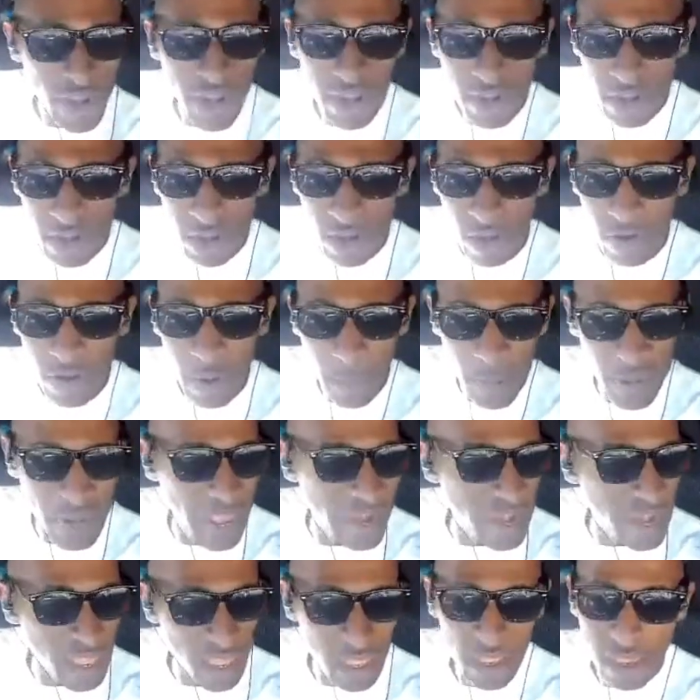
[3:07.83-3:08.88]
in on the
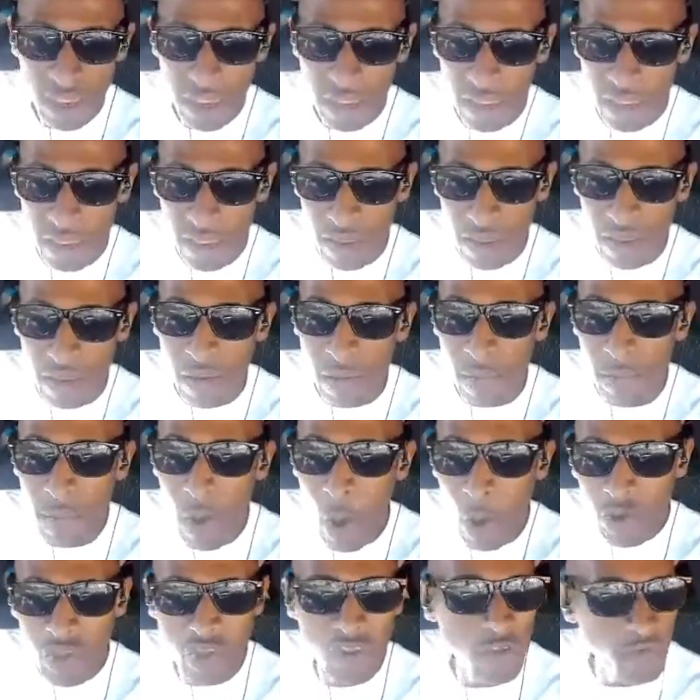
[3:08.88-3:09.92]
planet,
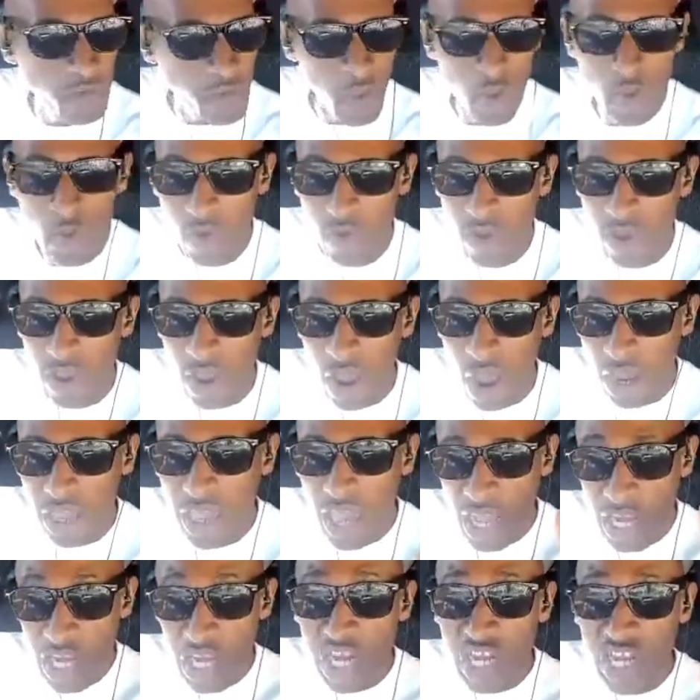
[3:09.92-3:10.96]
most of you are
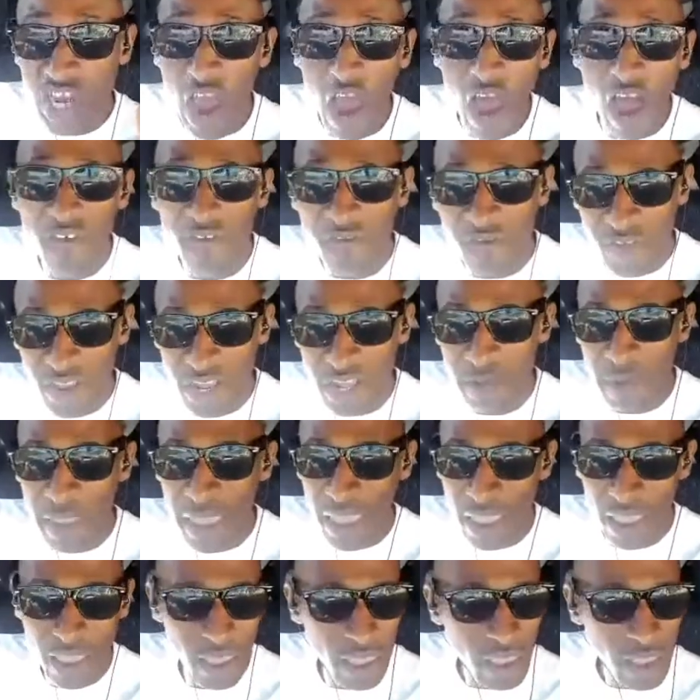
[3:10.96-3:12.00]
getting shafted,
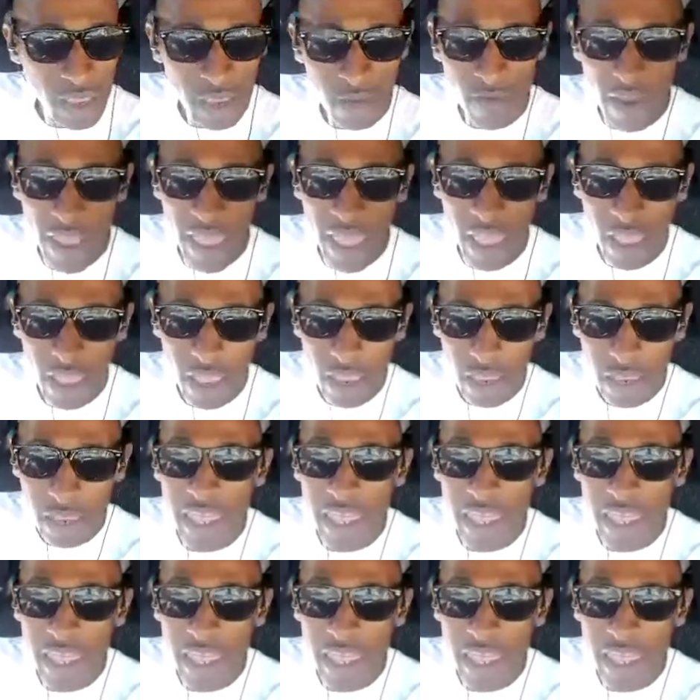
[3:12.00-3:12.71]
mate, right?